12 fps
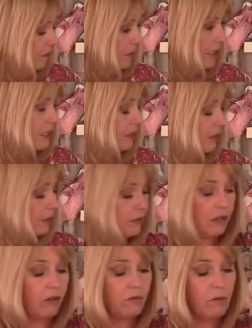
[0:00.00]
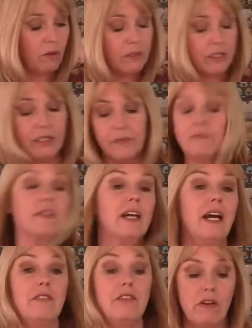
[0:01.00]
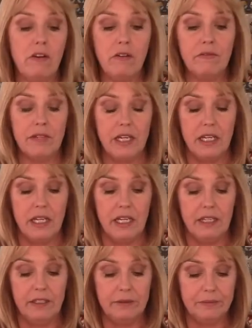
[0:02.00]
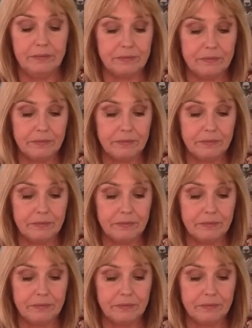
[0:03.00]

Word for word: hope that's, that was a long one, wasn't it? Hour and a half. Um,